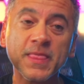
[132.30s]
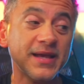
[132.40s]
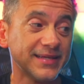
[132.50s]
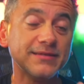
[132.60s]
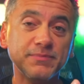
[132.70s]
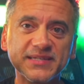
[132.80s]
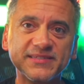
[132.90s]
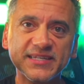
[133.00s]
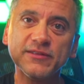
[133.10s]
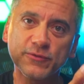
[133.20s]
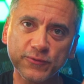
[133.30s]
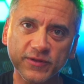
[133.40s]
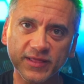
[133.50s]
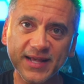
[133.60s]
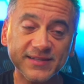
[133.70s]
can be seen through the
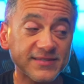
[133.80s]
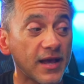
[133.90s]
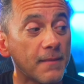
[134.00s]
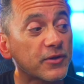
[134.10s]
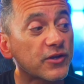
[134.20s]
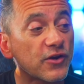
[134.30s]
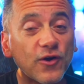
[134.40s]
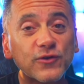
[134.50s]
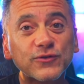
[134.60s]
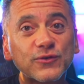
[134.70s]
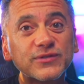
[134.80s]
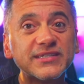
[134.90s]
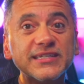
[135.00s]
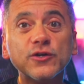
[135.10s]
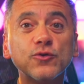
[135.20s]
lens, but can also
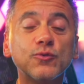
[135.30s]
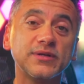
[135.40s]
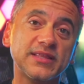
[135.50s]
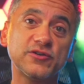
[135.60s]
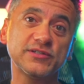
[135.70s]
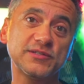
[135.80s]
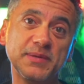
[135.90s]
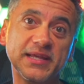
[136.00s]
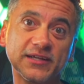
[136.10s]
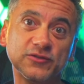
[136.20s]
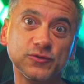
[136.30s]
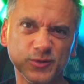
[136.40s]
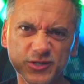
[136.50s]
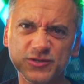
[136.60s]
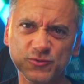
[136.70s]
see who they're speaking to,
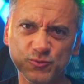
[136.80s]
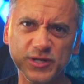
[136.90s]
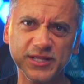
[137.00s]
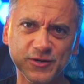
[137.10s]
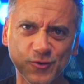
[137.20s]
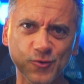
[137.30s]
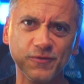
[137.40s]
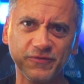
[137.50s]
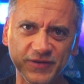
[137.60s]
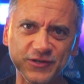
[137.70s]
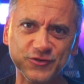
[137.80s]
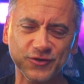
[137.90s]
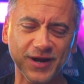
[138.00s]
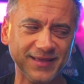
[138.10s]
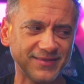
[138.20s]
which is a really cool
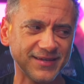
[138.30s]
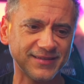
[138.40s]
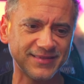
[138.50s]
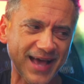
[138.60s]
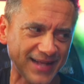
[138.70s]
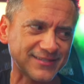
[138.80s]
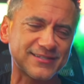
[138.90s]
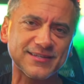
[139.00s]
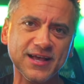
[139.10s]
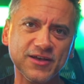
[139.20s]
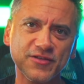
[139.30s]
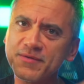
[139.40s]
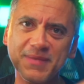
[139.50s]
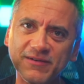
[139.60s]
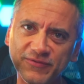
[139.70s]
feature. I think that's the
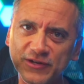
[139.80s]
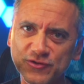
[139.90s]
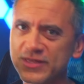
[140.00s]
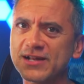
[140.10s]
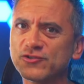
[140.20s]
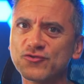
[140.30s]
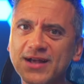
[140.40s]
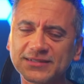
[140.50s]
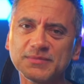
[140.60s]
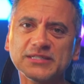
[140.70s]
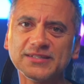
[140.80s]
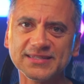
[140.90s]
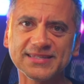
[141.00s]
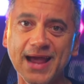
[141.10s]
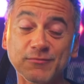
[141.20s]
main feature that attracted me to this
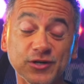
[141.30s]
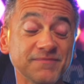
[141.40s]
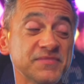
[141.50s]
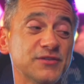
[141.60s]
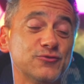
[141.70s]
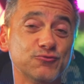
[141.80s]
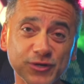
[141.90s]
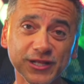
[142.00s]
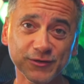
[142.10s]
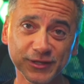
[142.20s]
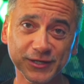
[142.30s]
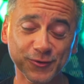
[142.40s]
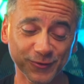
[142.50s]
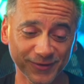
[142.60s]
camera. It's really really cool